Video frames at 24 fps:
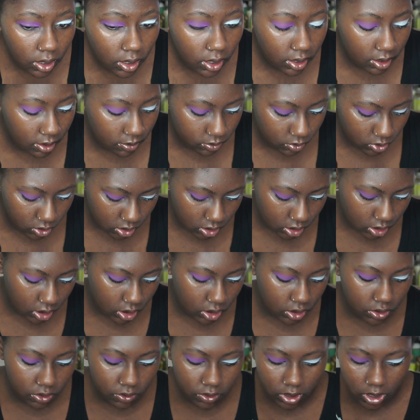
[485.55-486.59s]
And I'm just
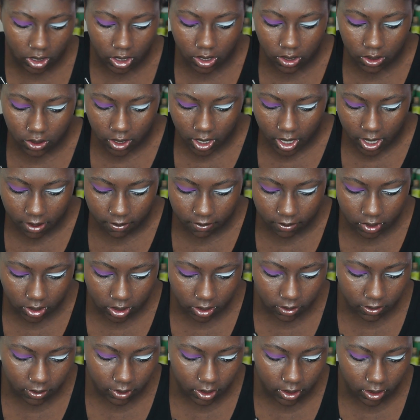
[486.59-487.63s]
gonna do the other eye really
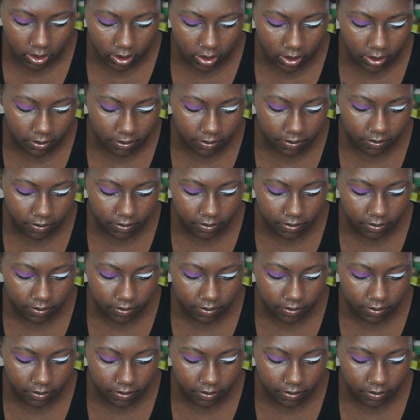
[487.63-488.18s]
quickly.